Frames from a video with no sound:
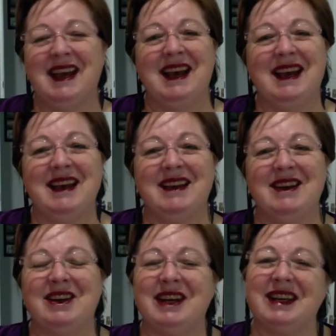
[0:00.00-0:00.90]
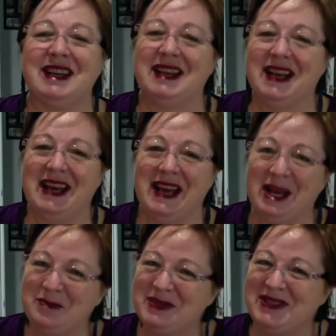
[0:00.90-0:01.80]
And I can
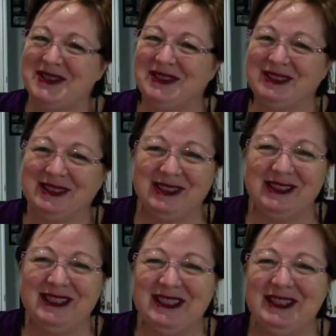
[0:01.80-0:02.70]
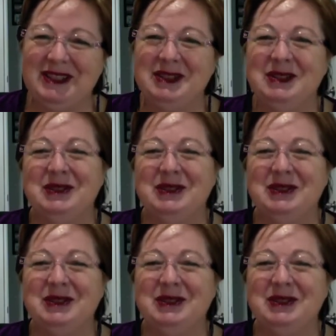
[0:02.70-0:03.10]
absolutely